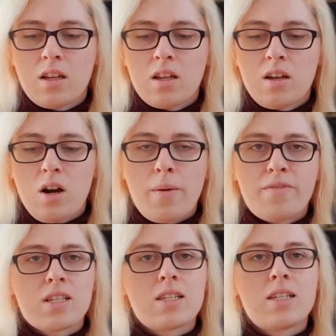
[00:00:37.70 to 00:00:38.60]

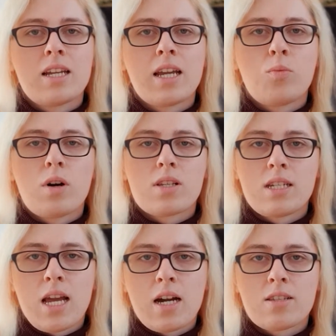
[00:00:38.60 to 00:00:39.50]
Obviously, it was
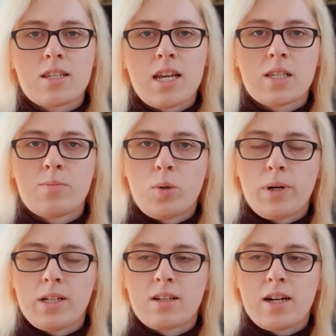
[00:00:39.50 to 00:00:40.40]
announced as a mobile
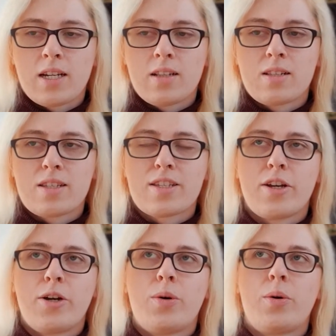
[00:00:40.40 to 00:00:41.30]
title,
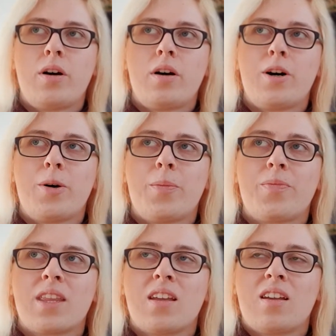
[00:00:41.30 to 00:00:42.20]
so
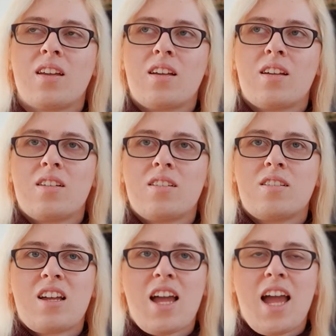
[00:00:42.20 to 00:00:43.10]

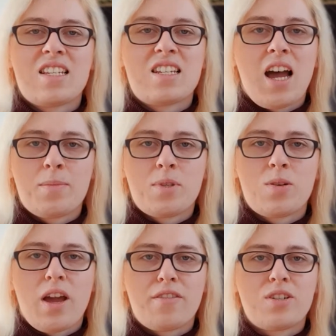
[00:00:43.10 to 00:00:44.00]
at times you
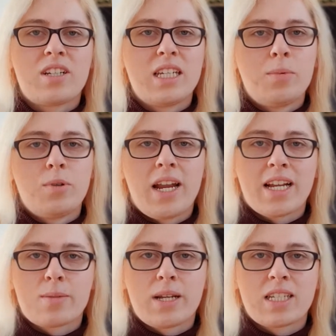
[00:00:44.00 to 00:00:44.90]
have to keep your
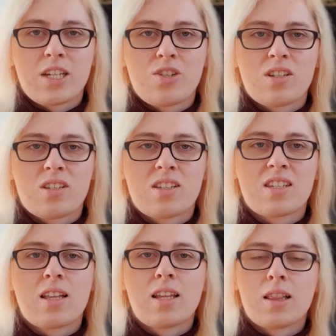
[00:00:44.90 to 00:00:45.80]
expectations a
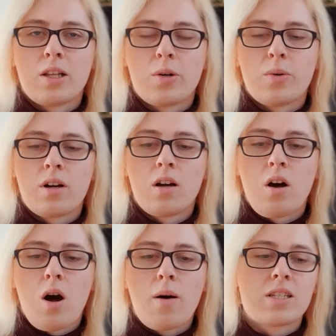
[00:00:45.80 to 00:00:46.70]
little lower.
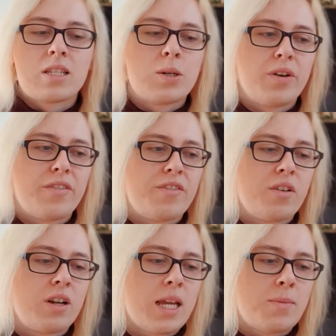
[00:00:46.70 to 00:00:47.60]
Obviously, with
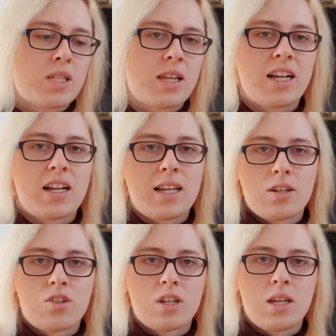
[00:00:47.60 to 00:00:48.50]
games like
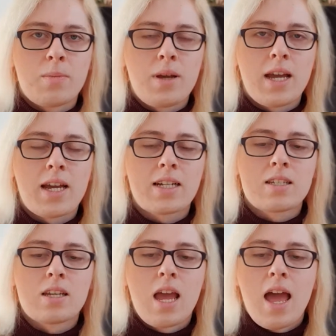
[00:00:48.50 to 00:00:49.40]
Genshin Impact
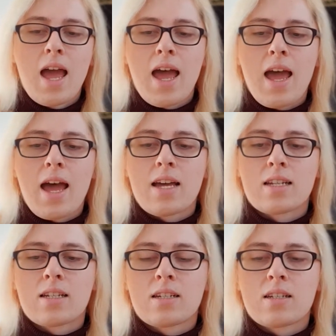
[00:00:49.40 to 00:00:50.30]

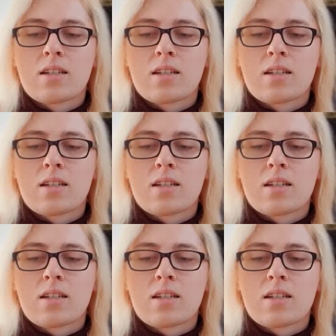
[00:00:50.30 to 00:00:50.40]
and